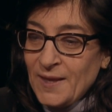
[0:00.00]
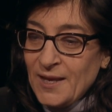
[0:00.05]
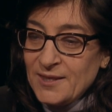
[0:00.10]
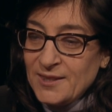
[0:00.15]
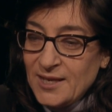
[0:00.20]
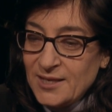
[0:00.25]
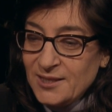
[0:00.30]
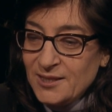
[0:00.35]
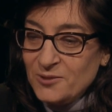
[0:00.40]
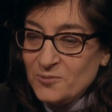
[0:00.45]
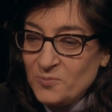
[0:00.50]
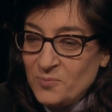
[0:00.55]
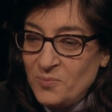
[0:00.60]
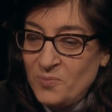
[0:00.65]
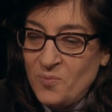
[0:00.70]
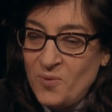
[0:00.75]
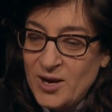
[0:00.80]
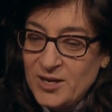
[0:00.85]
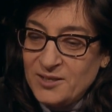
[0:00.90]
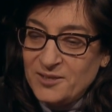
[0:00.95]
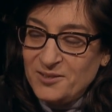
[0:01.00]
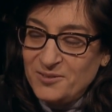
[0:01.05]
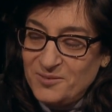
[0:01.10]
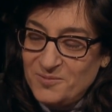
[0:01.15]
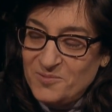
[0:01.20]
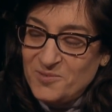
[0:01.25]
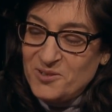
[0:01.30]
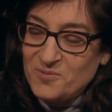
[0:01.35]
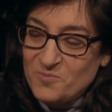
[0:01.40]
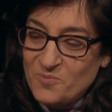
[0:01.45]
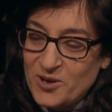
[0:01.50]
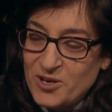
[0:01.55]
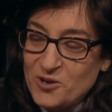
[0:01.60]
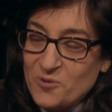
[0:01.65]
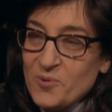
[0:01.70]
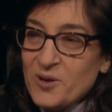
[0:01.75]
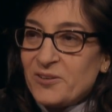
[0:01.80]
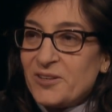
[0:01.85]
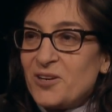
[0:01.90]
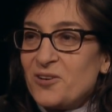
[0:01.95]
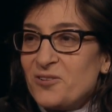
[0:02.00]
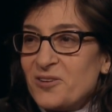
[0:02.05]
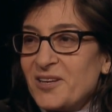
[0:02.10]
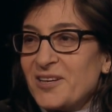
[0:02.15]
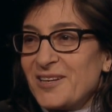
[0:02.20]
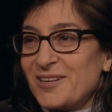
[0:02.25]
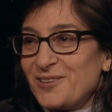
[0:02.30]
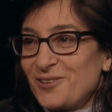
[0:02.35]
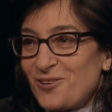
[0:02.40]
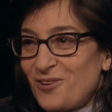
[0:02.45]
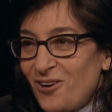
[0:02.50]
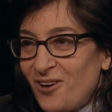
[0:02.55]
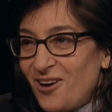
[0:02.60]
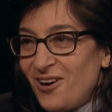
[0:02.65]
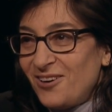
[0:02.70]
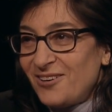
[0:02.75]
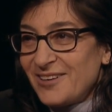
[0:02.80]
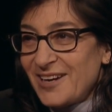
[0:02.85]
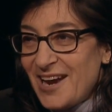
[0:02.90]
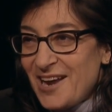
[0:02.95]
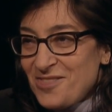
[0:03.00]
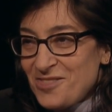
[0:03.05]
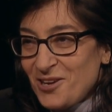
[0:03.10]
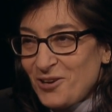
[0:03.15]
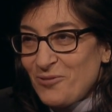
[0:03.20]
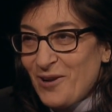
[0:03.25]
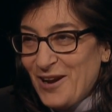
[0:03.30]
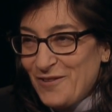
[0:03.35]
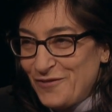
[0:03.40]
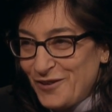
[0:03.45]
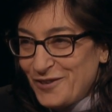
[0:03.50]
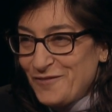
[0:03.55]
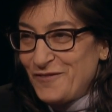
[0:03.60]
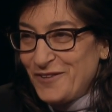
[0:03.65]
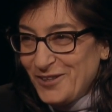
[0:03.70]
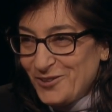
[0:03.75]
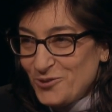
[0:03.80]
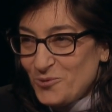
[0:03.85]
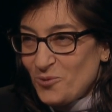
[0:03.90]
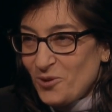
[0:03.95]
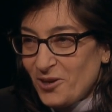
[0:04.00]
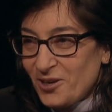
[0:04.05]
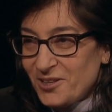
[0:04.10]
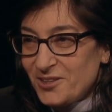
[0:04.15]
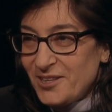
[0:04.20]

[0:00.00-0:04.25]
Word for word: they did what what you really only can call ethnographic fieldwork.